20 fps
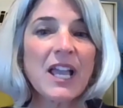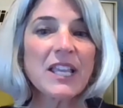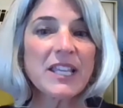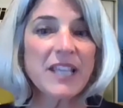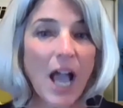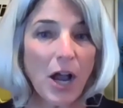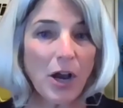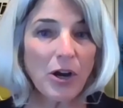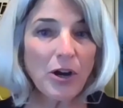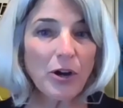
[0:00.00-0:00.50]

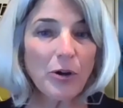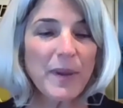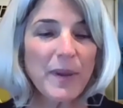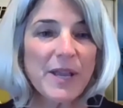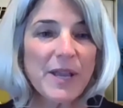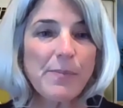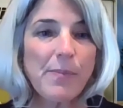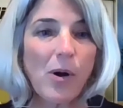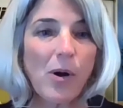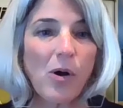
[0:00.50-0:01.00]
Younger
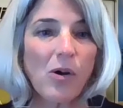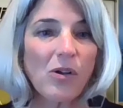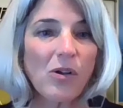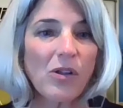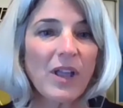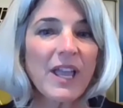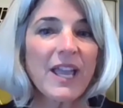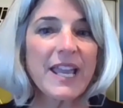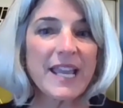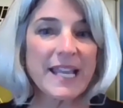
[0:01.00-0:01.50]

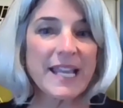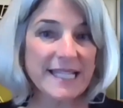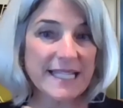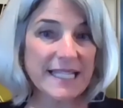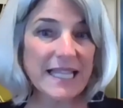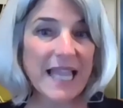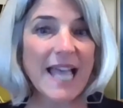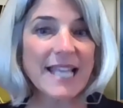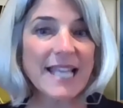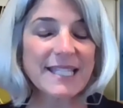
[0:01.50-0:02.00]
people, it's
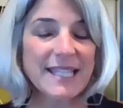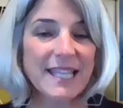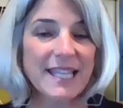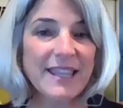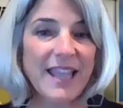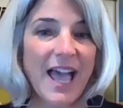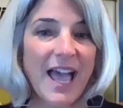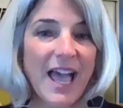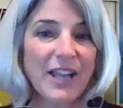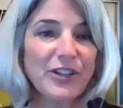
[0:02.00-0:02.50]
less than
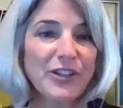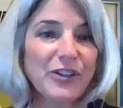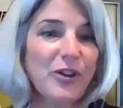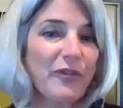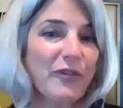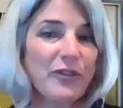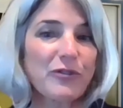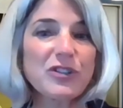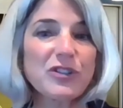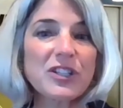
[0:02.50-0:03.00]
that.
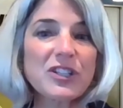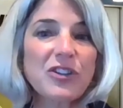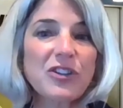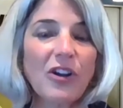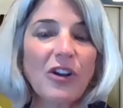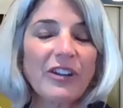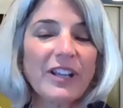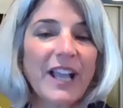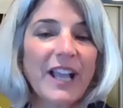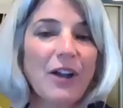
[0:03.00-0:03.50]
If you're just
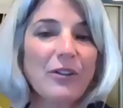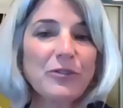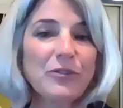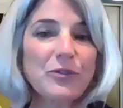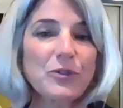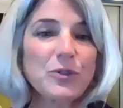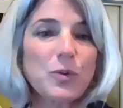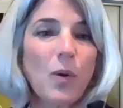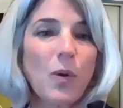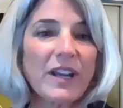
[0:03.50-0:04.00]
starting out in
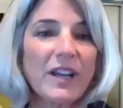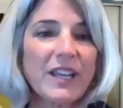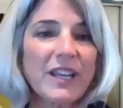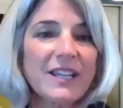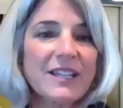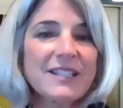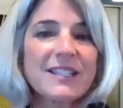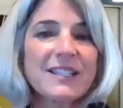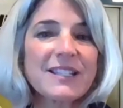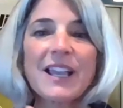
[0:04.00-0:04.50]
your
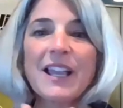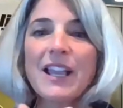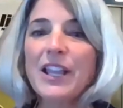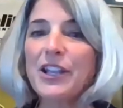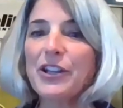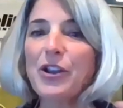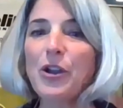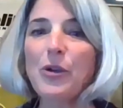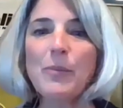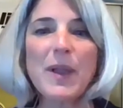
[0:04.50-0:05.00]
20s,
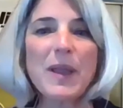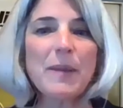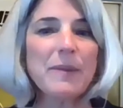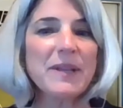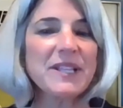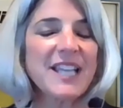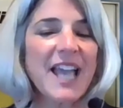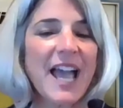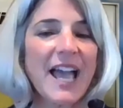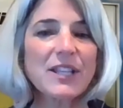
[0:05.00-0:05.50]

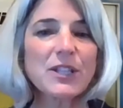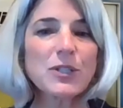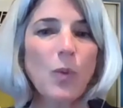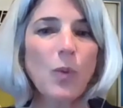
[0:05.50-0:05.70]
maybe 10,